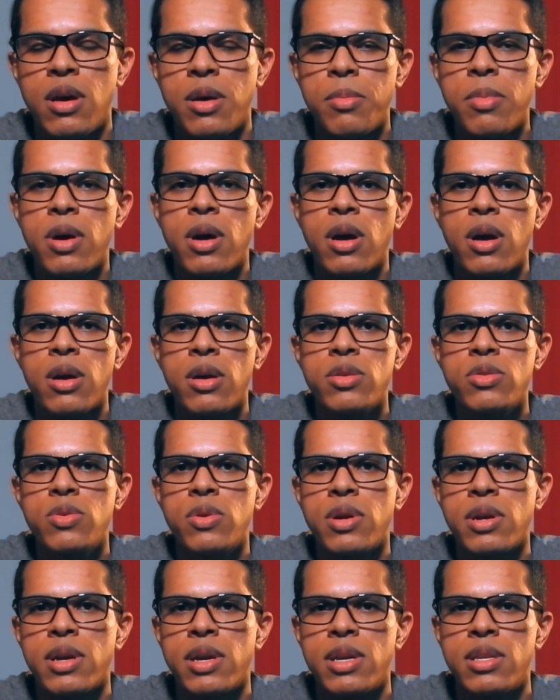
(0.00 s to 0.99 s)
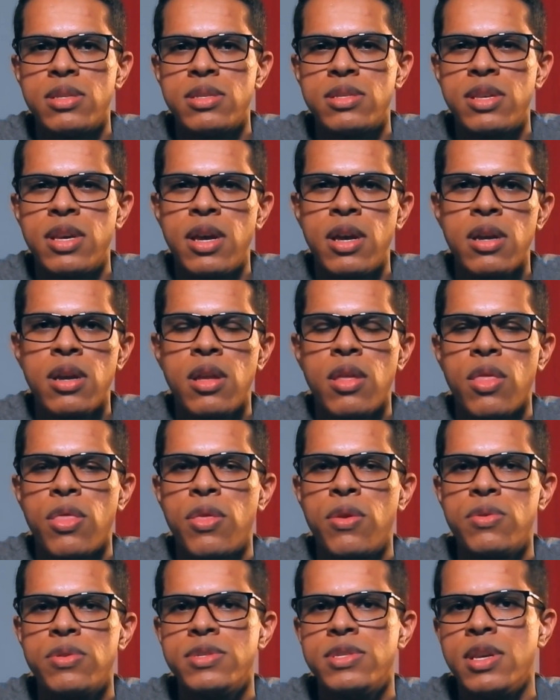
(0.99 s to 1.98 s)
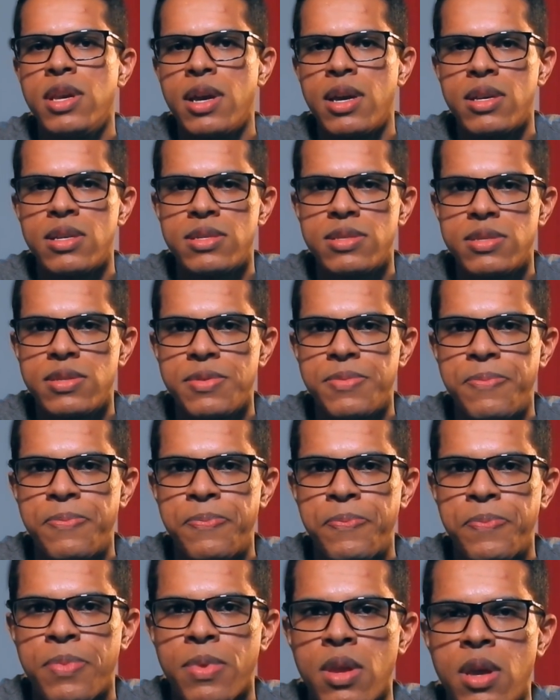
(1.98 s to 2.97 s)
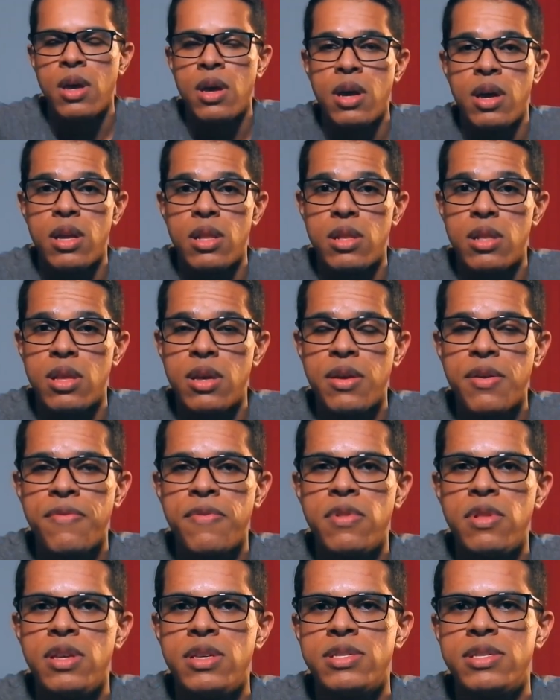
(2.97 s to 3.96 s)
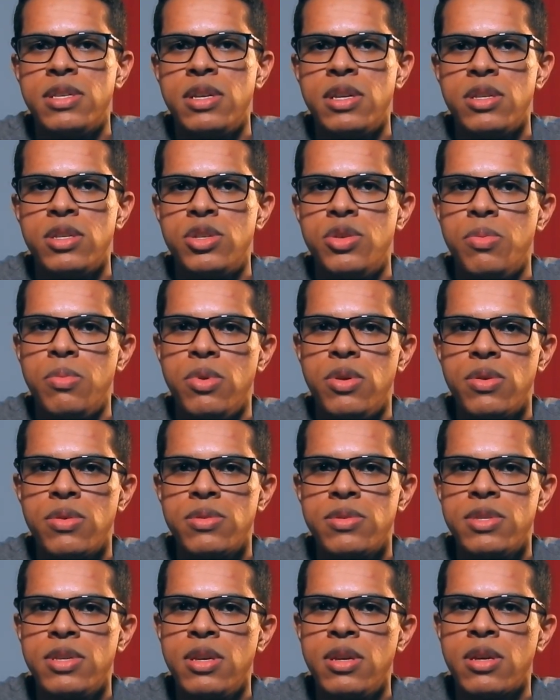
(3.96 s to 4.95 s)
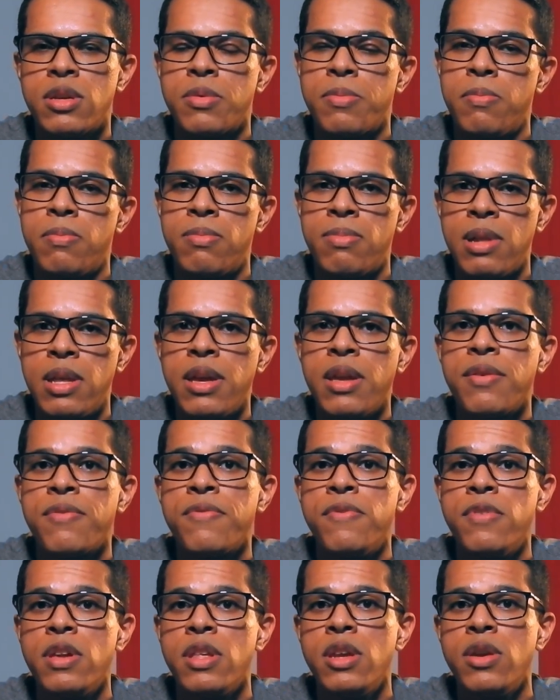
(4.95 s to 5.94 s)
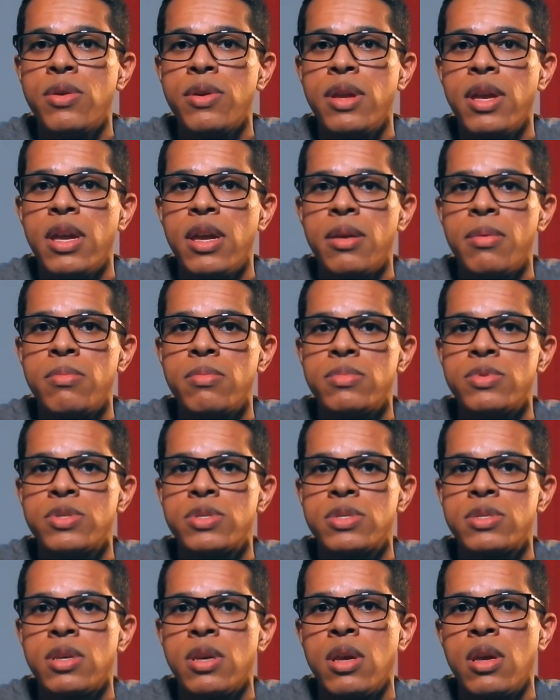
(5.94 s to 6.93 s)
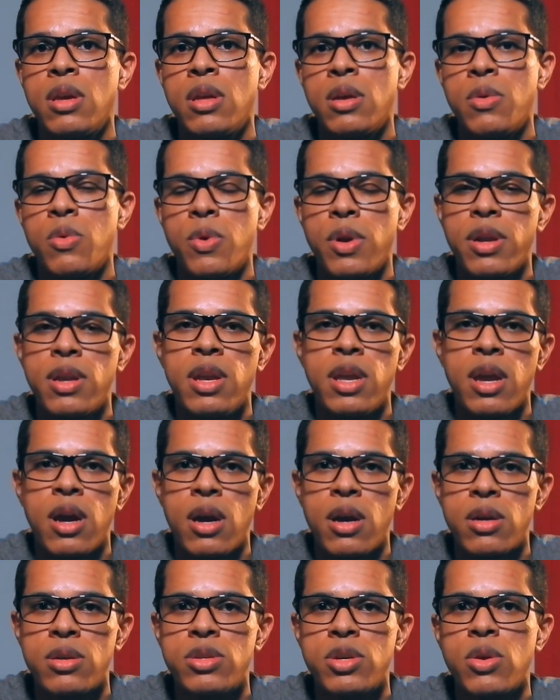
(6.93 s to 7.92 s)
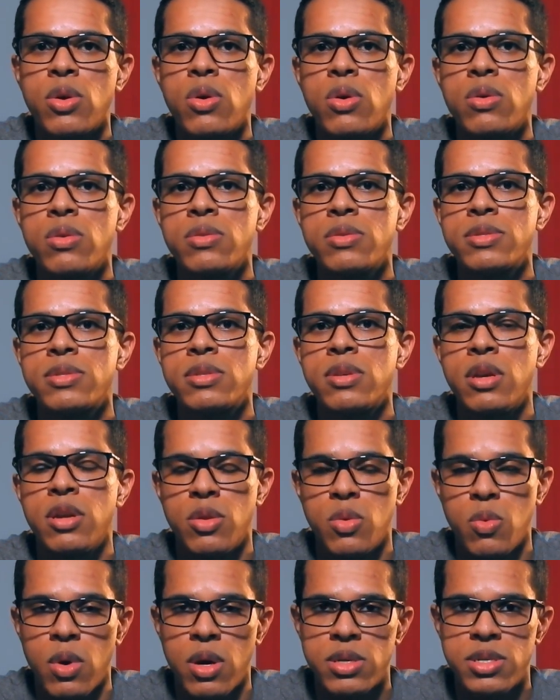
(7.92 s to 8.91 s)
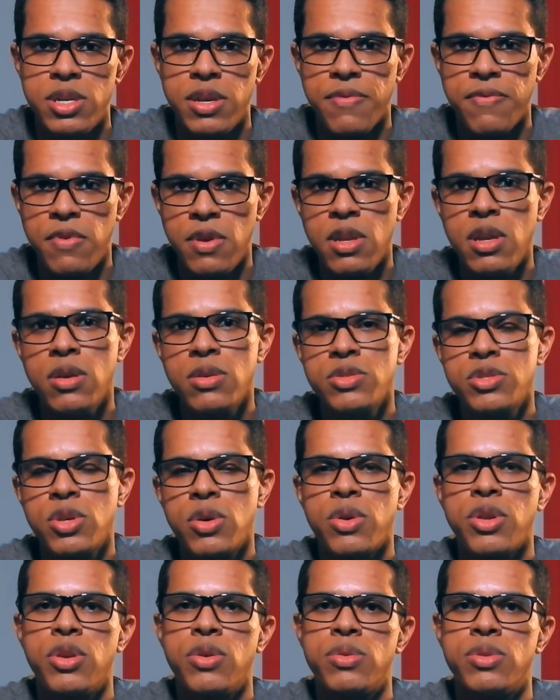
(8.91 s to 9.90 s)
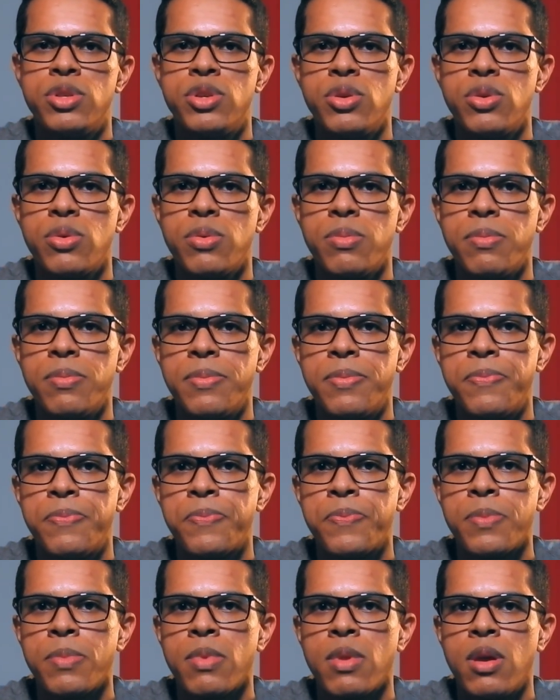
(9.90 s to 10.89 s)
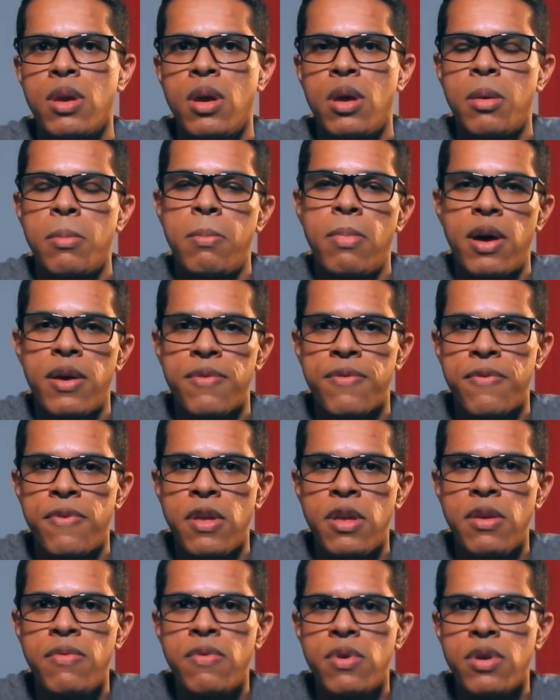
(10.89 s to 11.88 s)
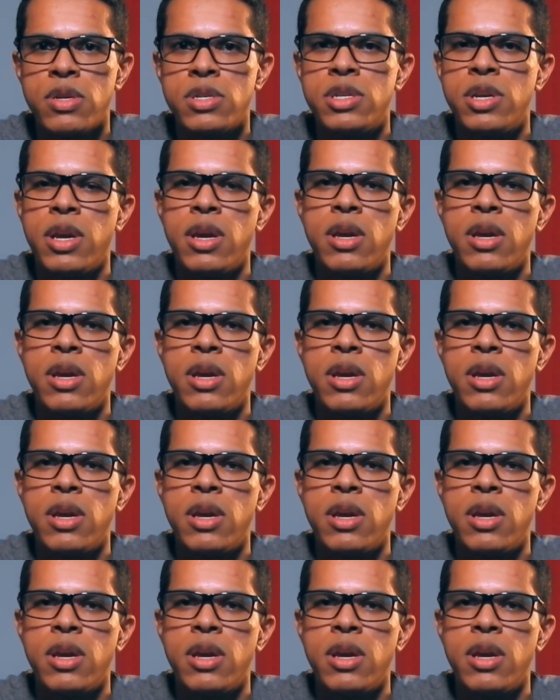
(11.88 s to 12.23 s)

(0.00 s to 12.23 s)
I'm a hardware and tech enthusiast. I love listening to music, playing video games, reading articles and watching videos on YouTube. My favorite